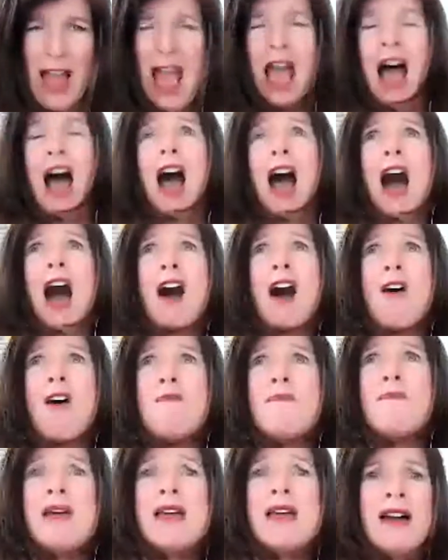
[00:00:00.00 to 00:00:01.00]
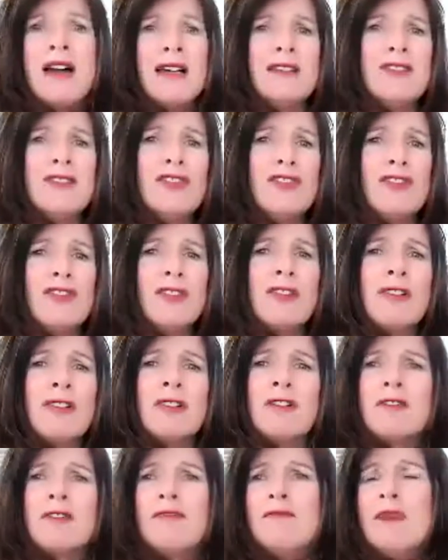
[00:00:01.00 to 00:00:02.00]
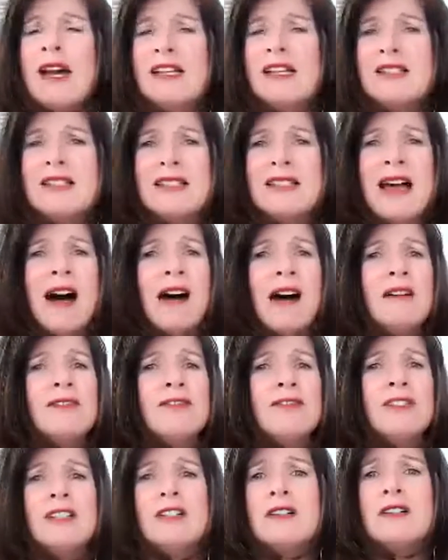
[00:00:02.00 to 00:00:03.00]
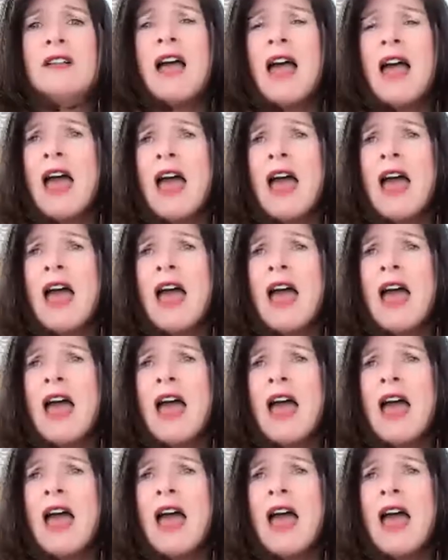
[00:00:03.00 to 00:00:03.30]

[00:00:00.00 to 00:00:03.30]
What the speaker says: How may I serve myself and